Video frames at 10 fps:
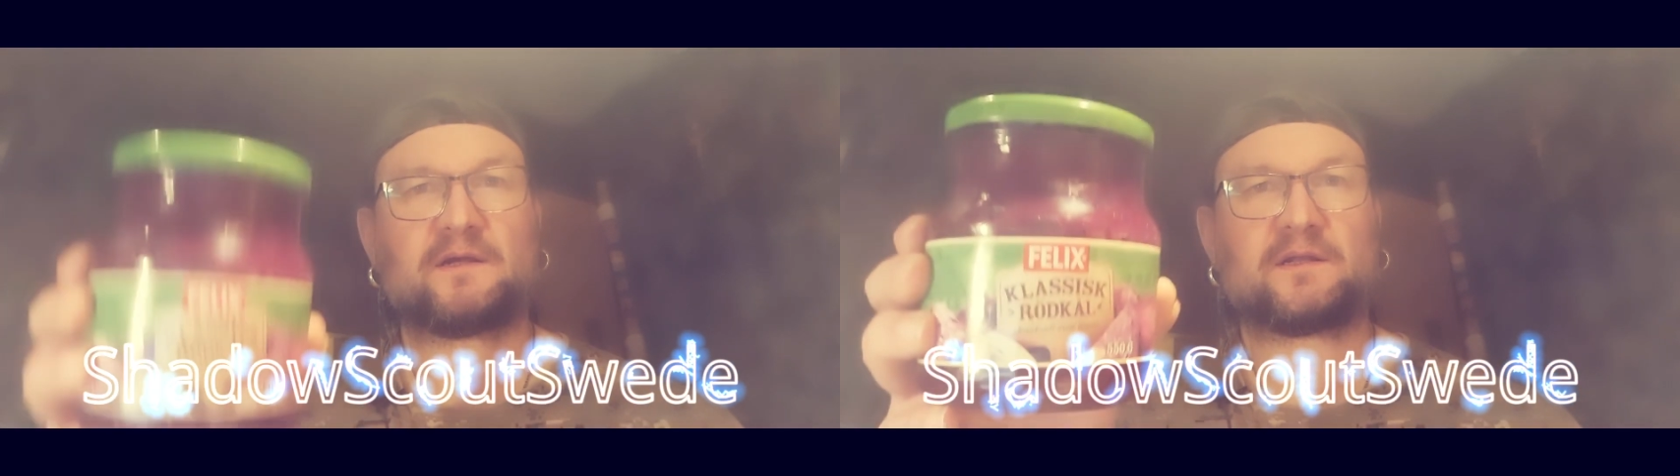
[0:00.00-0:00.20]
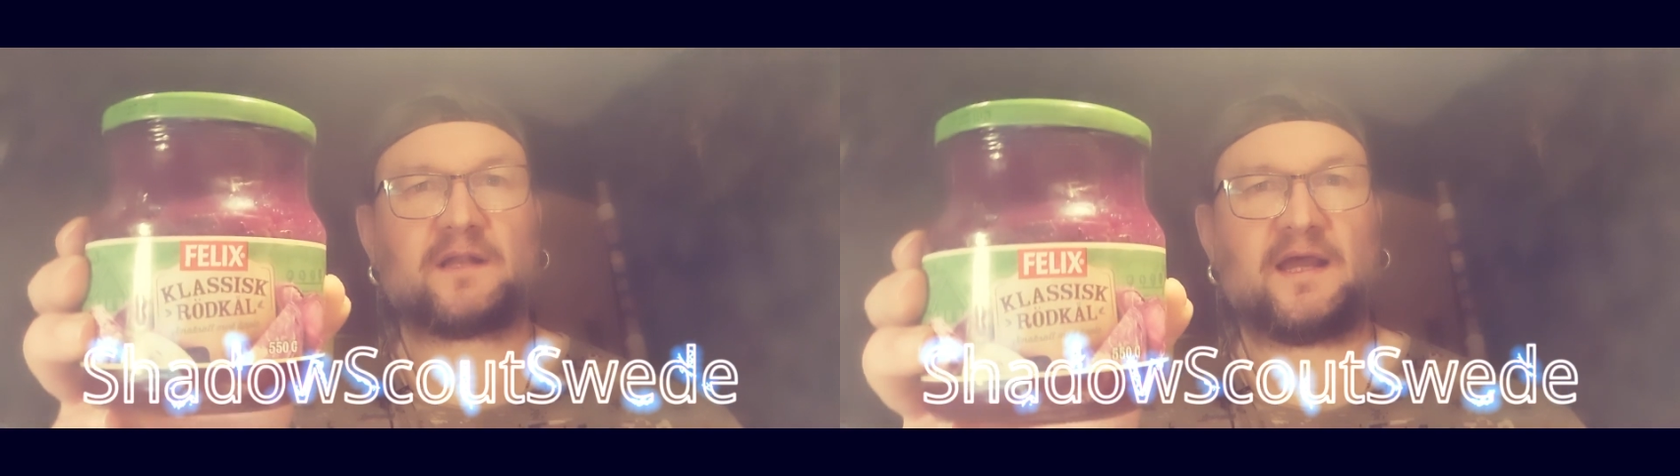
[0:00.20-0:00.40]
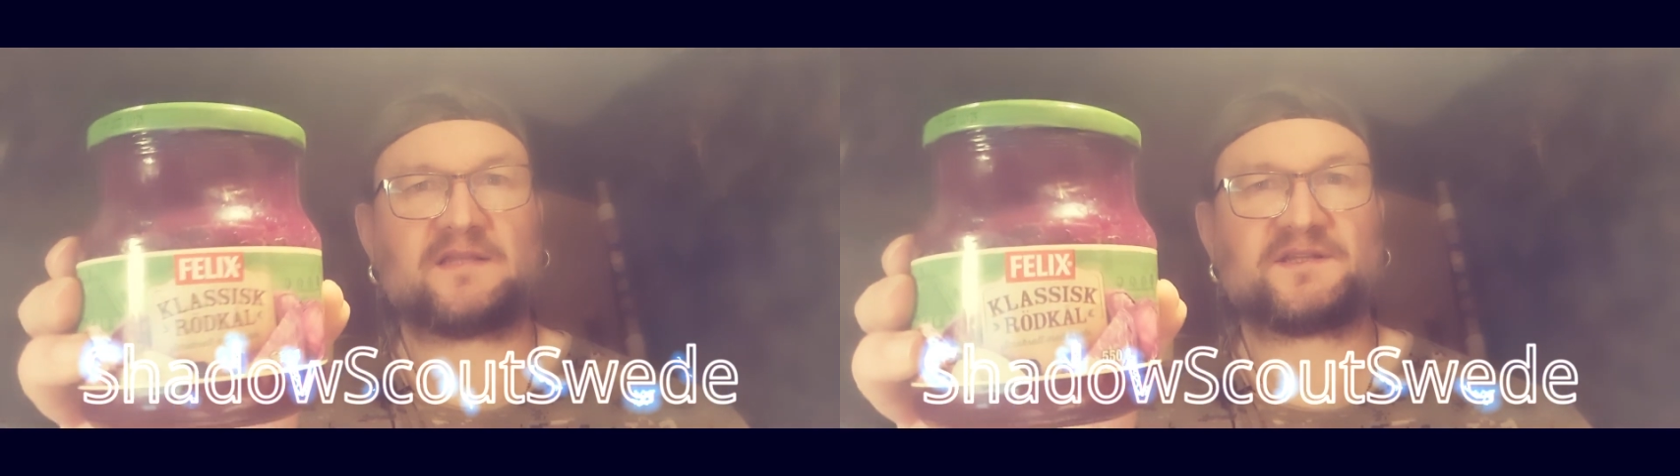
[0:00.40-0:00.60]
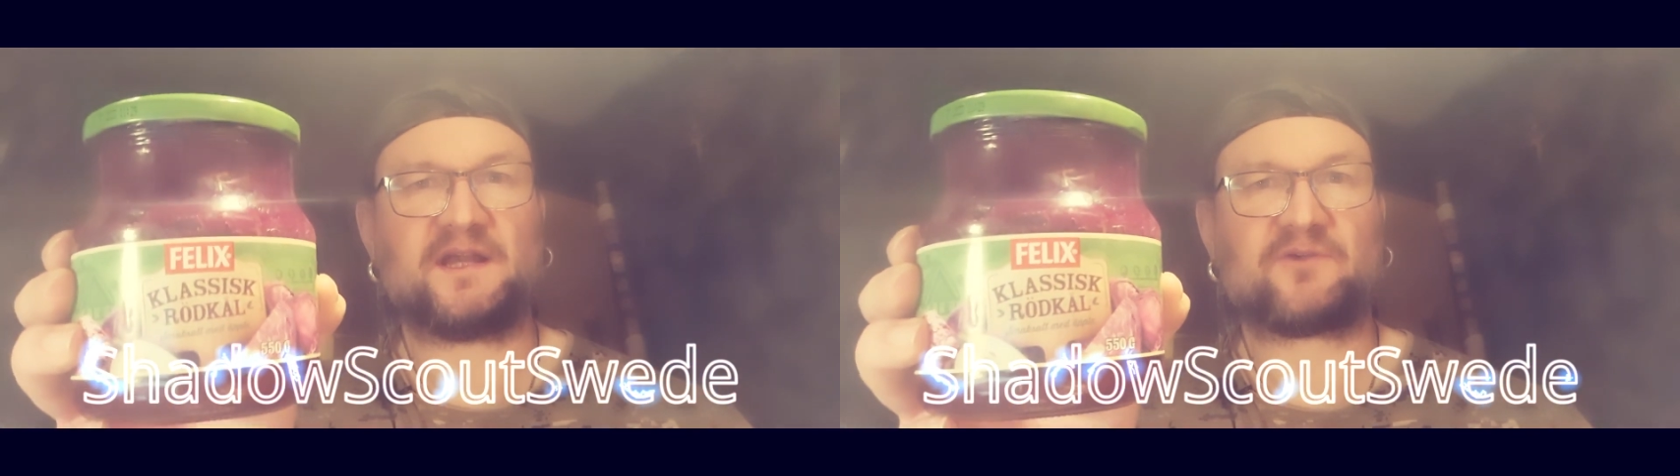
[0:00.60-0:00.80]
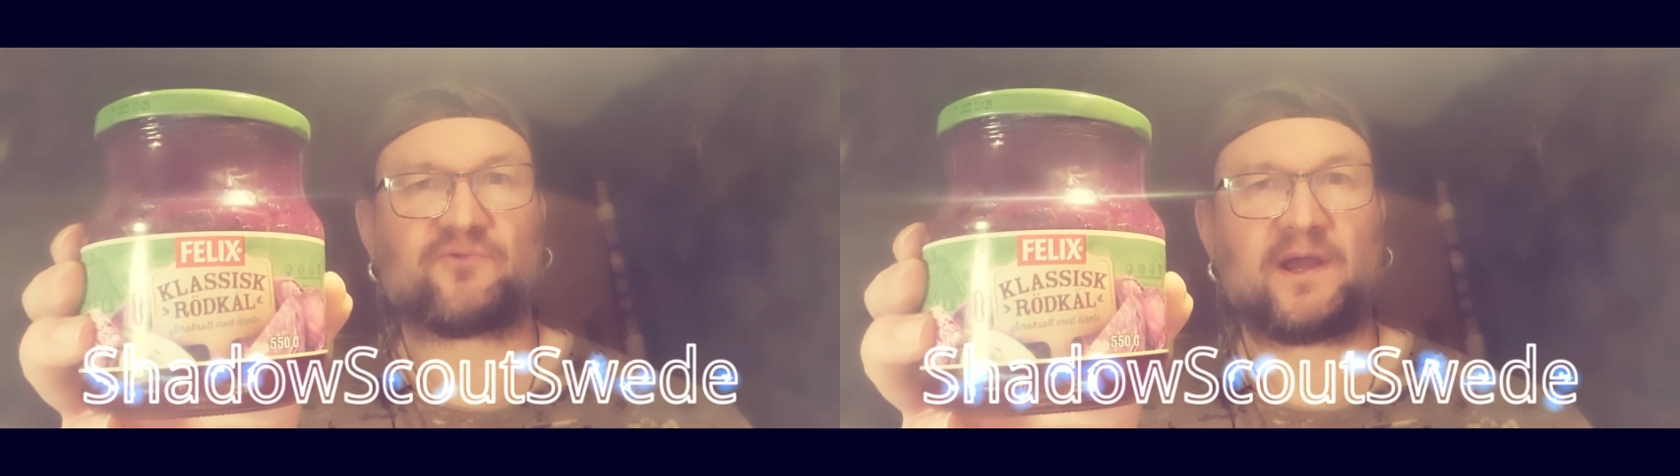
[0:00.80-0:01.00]

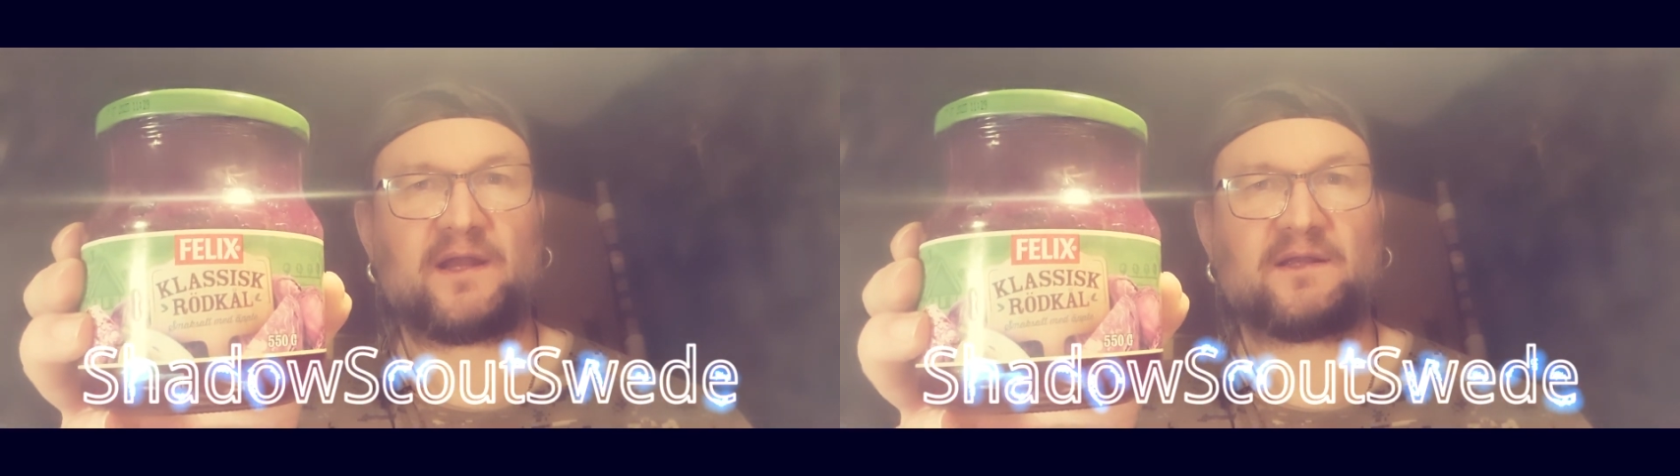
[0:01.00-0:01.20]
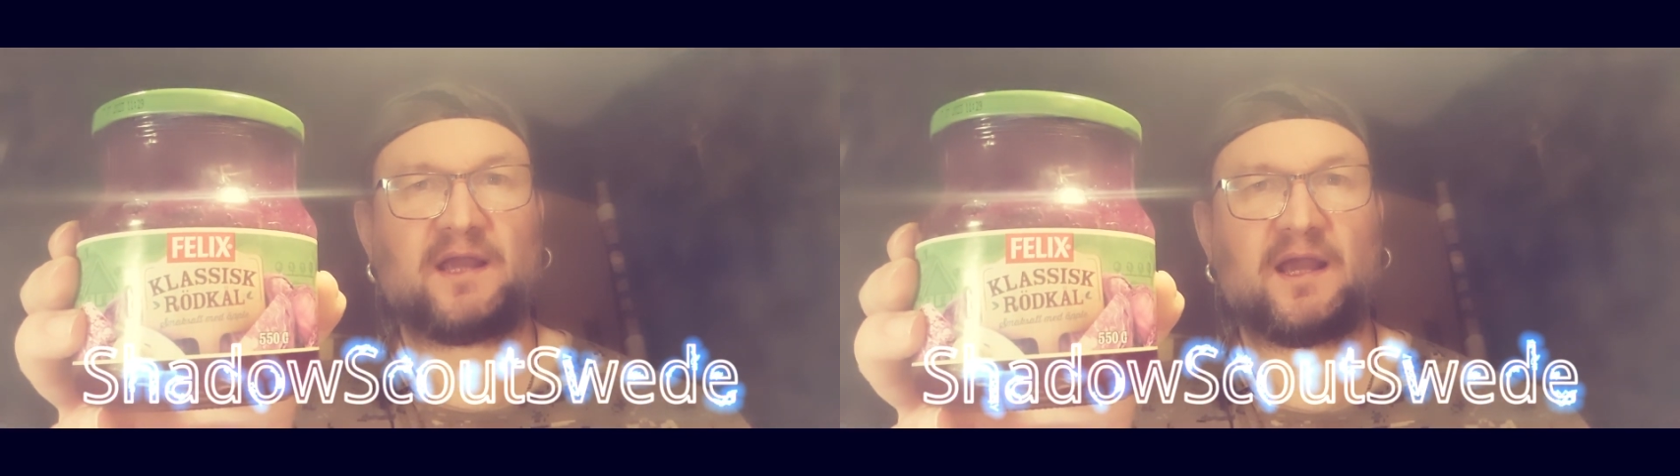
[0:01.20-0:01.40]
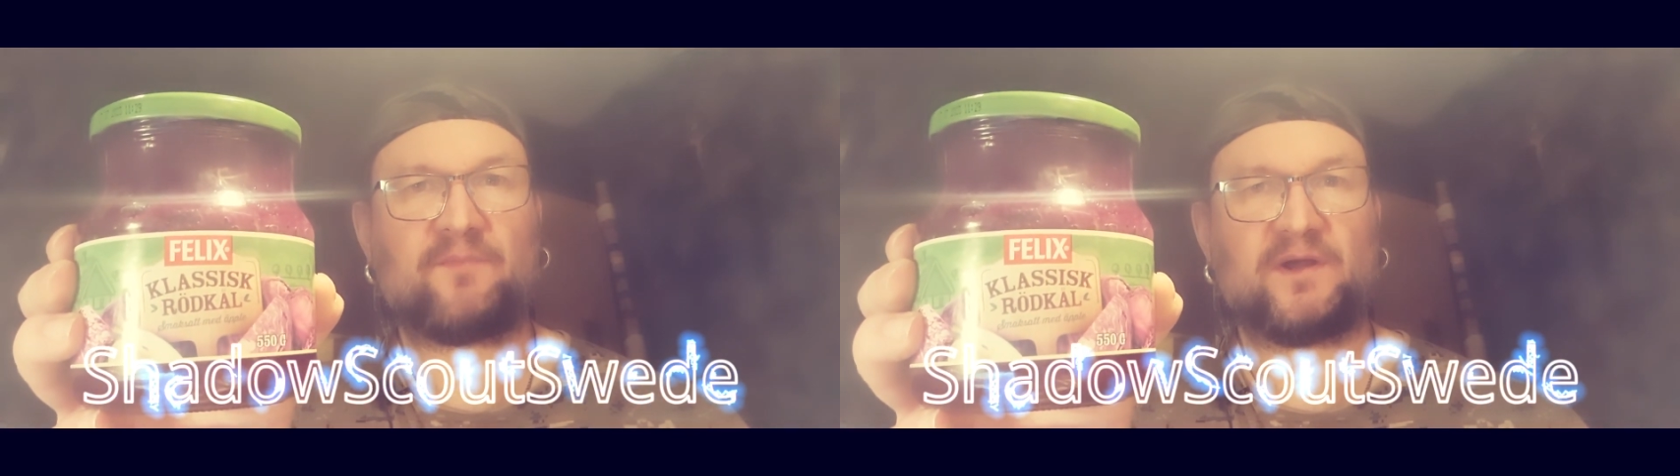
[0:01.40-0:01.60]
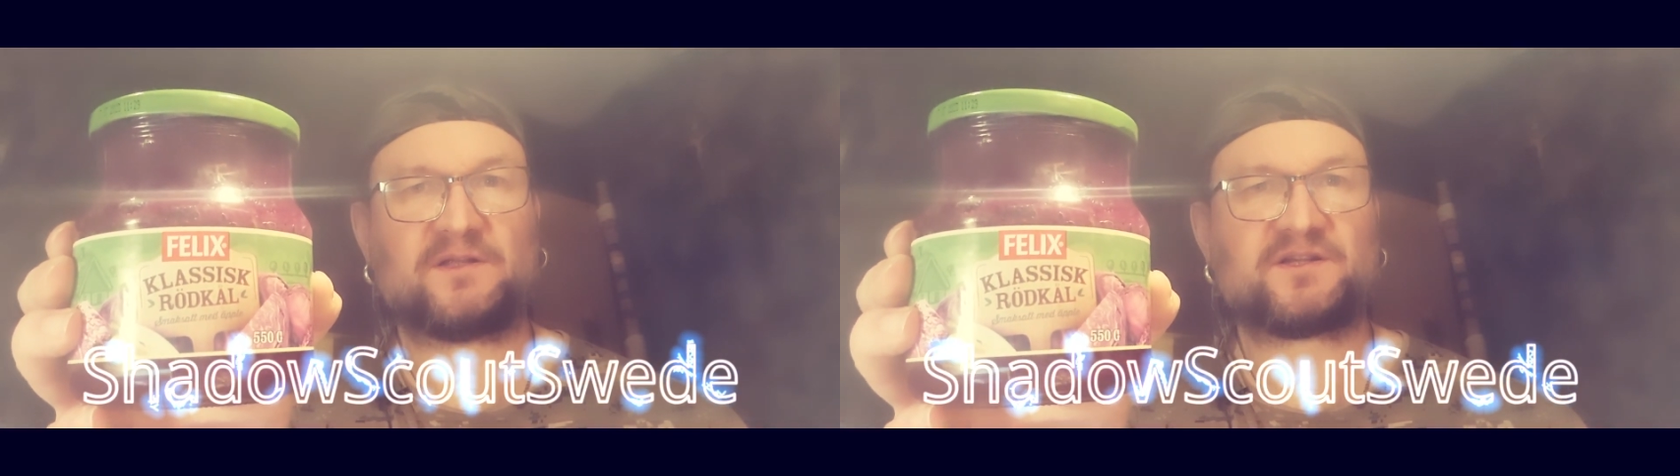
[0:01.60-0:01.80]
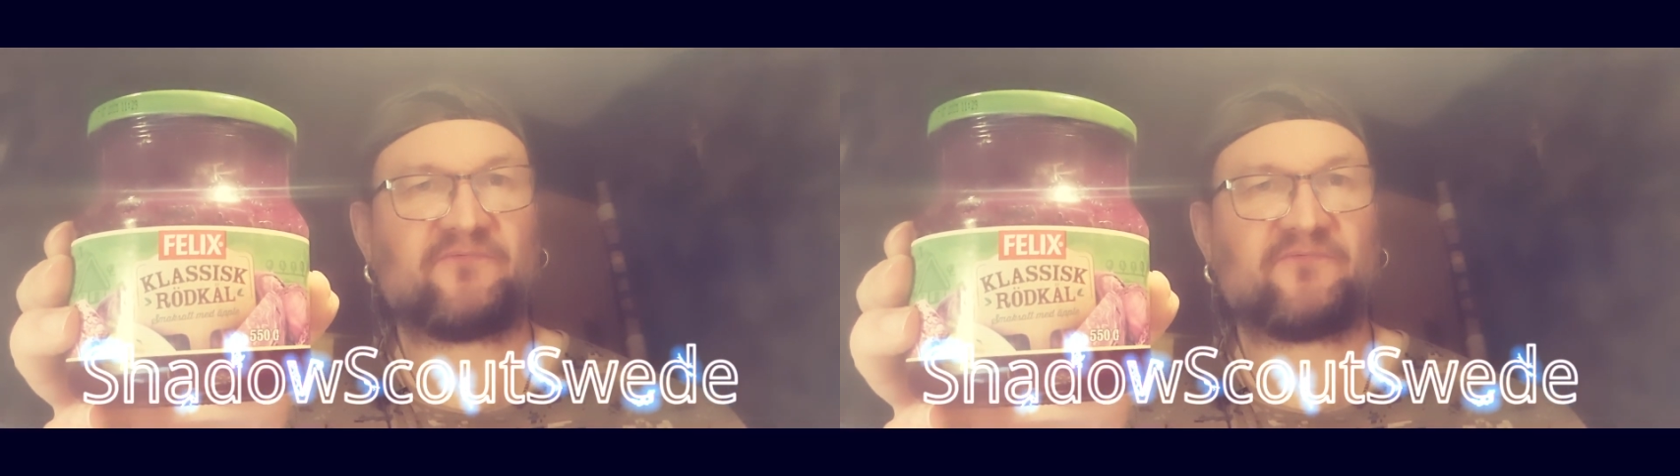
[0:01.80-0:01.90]
classic red cabbage